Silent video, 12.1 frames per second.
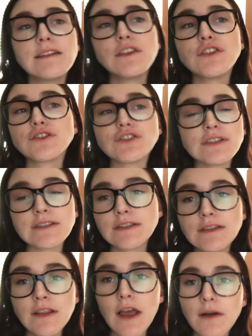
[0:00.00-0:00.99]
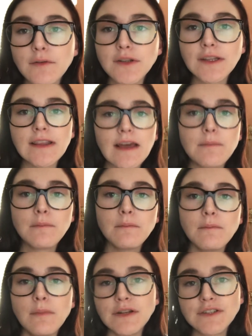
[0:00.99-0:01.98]
there's just not really that
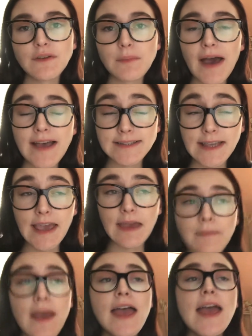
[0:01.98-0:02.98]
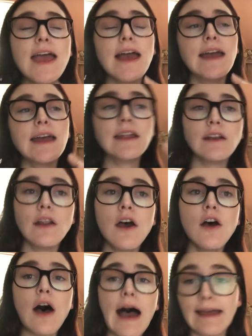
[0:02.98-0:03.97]
much of a passing game. And
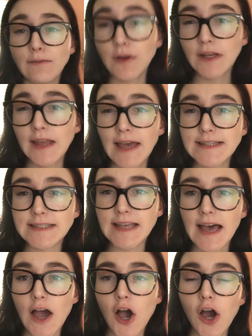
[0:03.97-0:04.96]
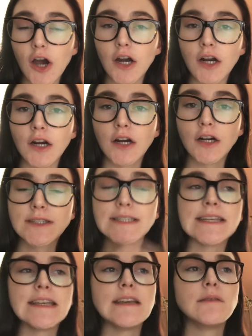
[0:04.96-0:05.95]
I realize that our
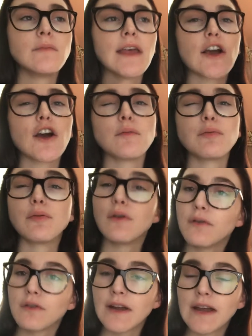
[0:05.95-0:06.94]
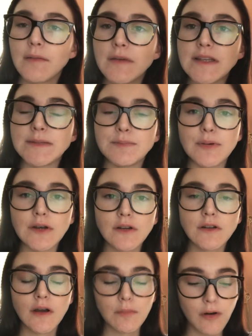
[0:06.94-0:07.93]
team, like our program, is
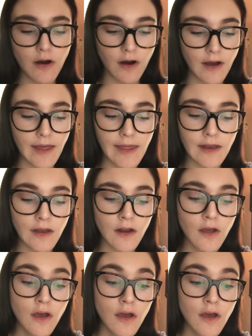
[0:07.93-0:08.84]
built upon